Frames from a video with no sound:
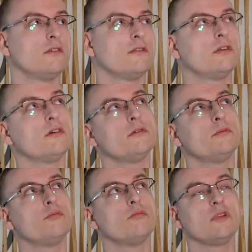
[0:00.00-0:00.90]
So,
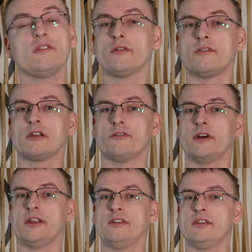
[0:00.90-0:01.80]
that sounds like a
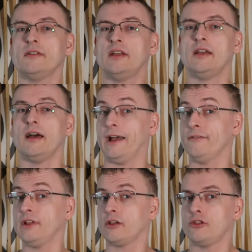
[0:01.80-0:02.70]
fun idea. I
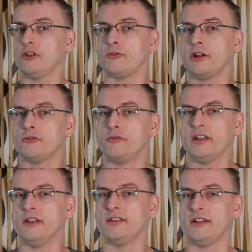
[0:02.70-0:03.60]
haven't actually tried to
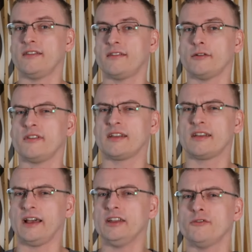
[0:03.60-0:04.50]
run it, and it sounds like
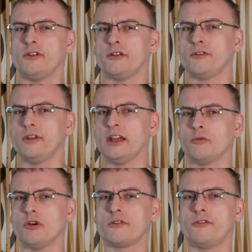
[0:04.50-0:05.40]
kind of a lot of
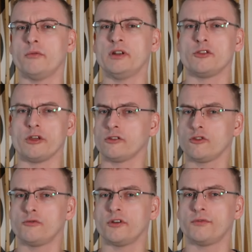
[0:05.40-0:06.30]
legwork for when a
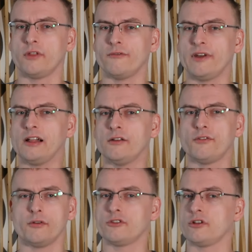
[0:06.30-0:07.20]
junction cross with
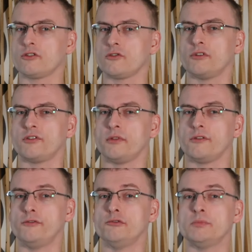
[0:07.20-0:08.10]
valves or a junction cross with
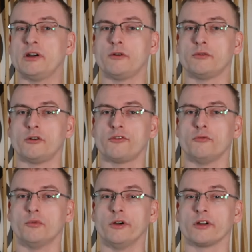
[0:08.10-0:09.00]
a fluid buffer would also
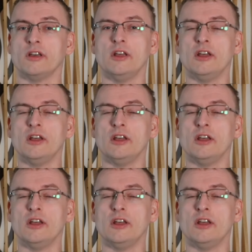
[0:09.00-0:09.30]
work.